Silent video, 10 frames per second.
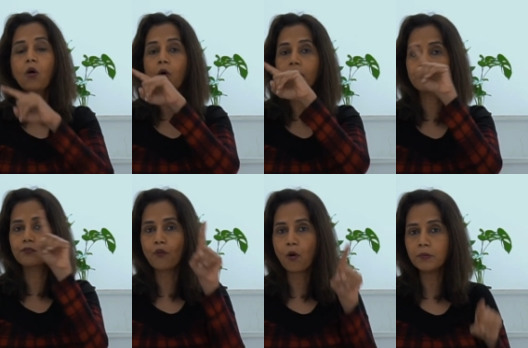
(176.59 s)
or if the
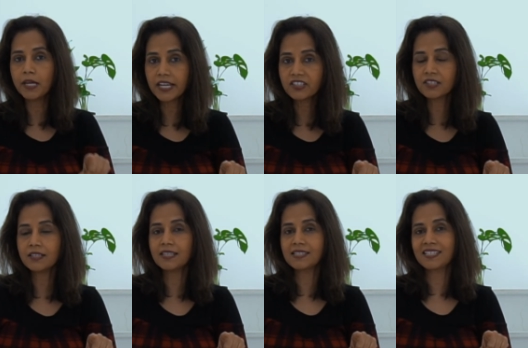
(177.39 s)

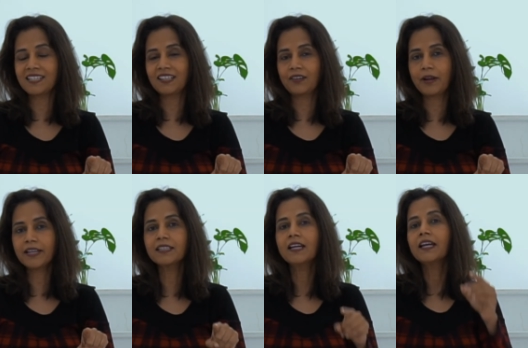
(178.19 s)
formulation is
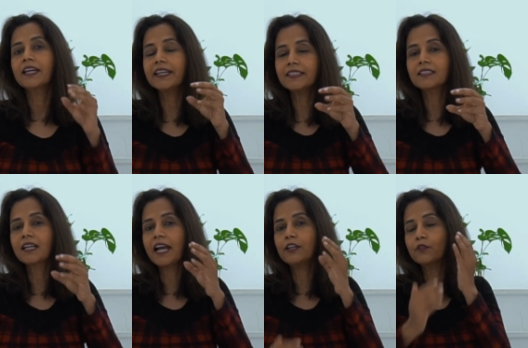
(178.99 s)
incorrect, it
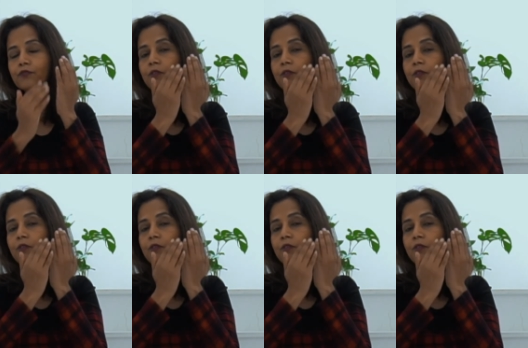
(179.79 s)
kind of